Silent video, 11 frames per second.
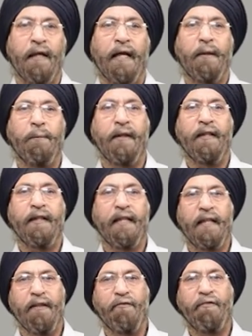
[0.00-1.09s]
and bring
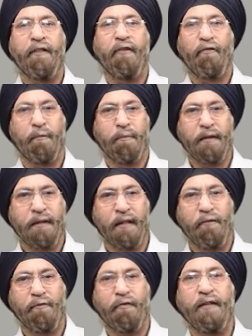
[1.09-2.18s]
relief from
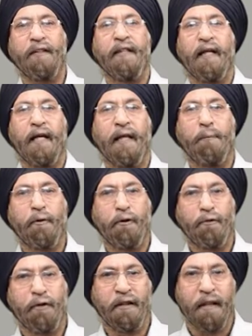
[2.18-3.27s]
discomfort and
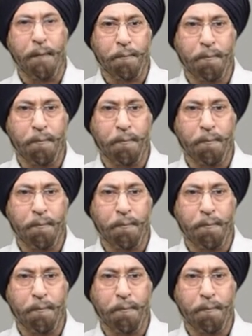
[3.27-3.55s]
produce sleep.